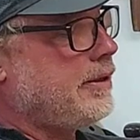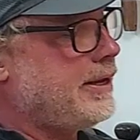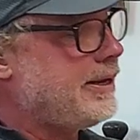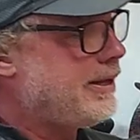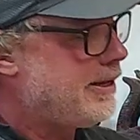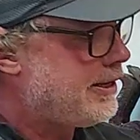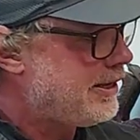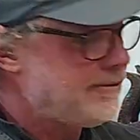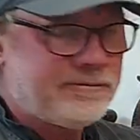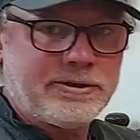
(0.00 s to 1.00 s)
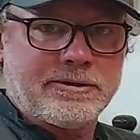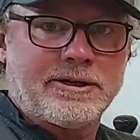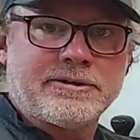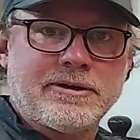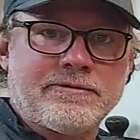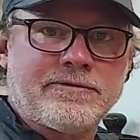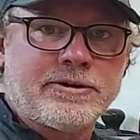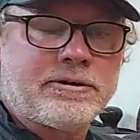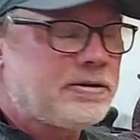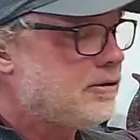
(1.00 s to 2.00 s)
And I really like Doug
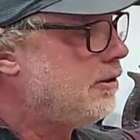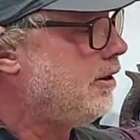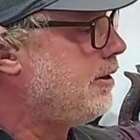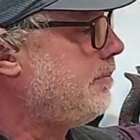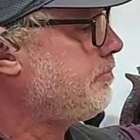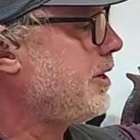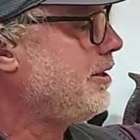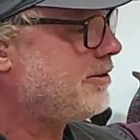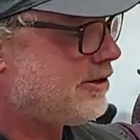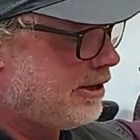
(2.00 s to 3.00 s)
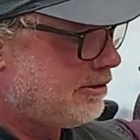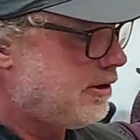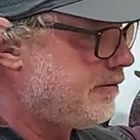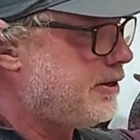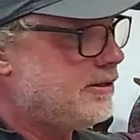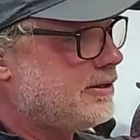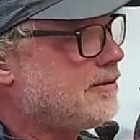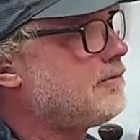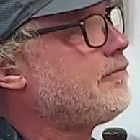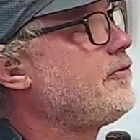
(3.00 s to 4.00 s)
fir. I like the color of it. I like
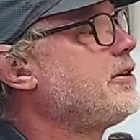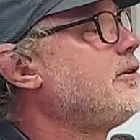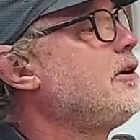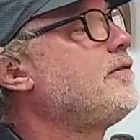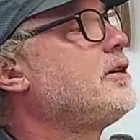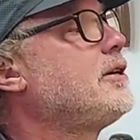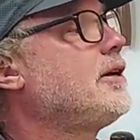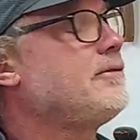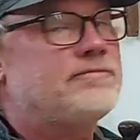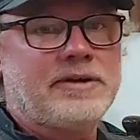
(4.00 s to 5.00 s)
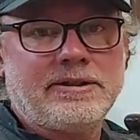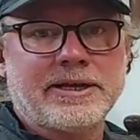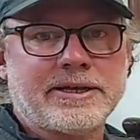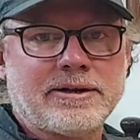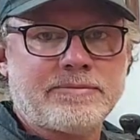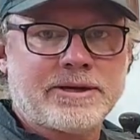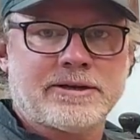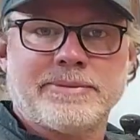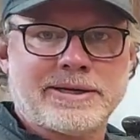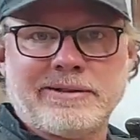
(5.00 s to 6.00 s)
the figure of it. I like it. I'm not
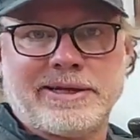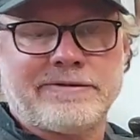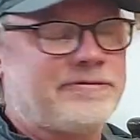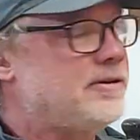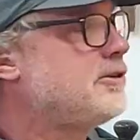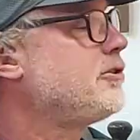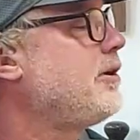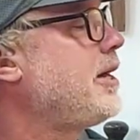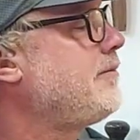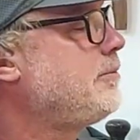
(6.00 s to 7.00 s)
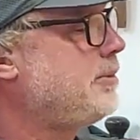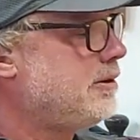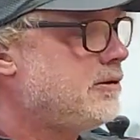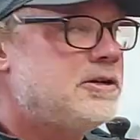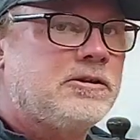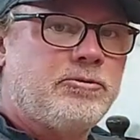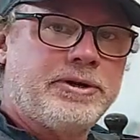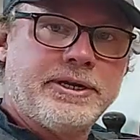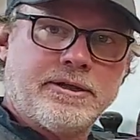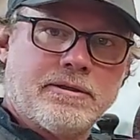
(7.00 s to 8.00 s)
going to make a lot of furniture out of it, but
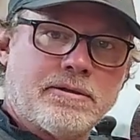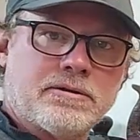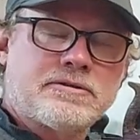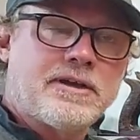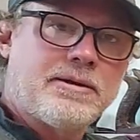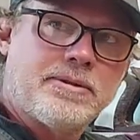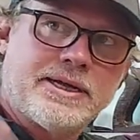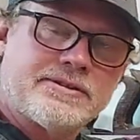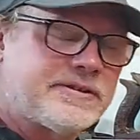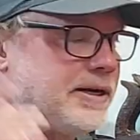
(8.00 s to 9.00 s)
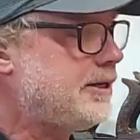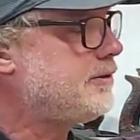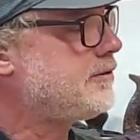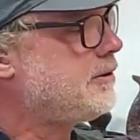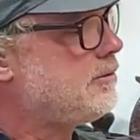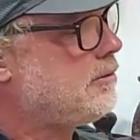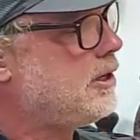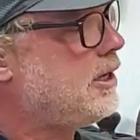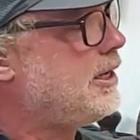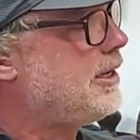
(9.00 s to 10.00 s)
we needed a little table outside, so
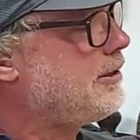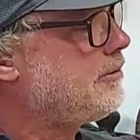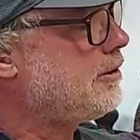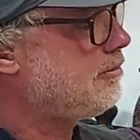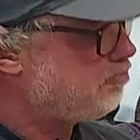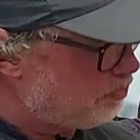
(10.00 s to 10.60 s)
I thought,